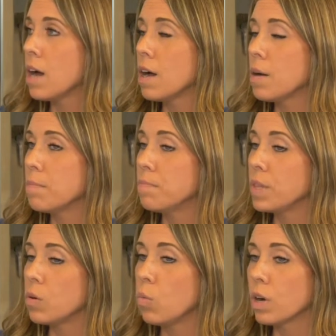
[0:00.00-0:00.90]

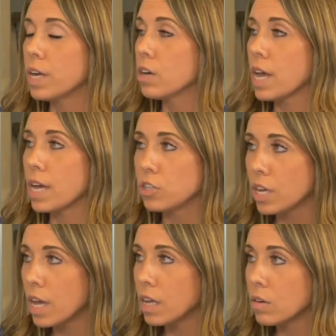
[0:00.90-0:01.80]
um, we're here to
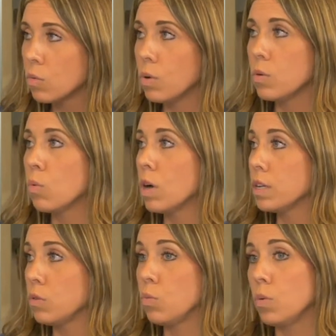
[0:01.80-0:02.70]
educate. We mm-hmm.
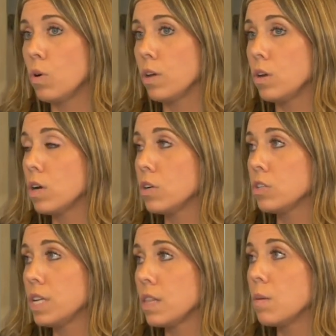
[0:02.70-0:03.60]
want we want you to
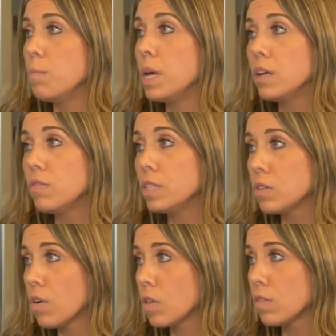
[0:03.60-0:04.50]
understand the
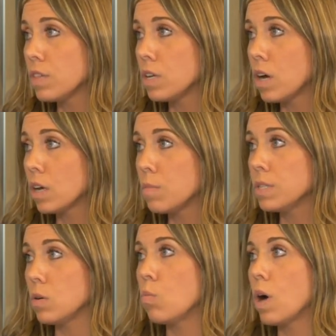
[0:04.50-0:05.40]
benefits of all of the
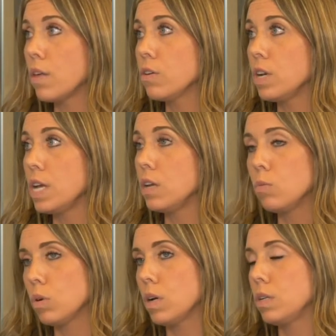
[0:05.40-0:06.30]
documents right. and why they're
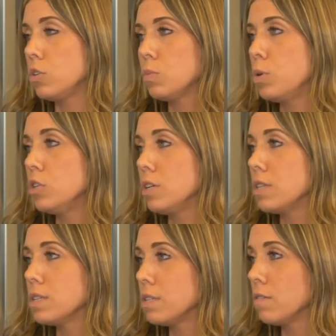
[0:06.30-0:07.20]
needed. We're not just
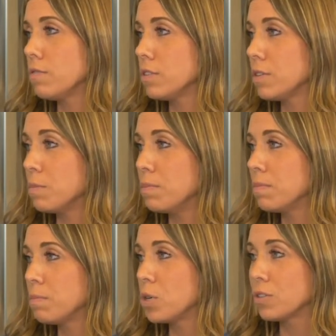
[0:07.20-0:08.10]
pushing this stuff for
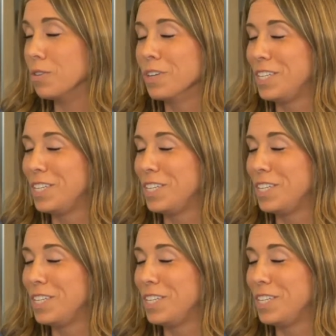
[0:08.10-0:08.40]
some personal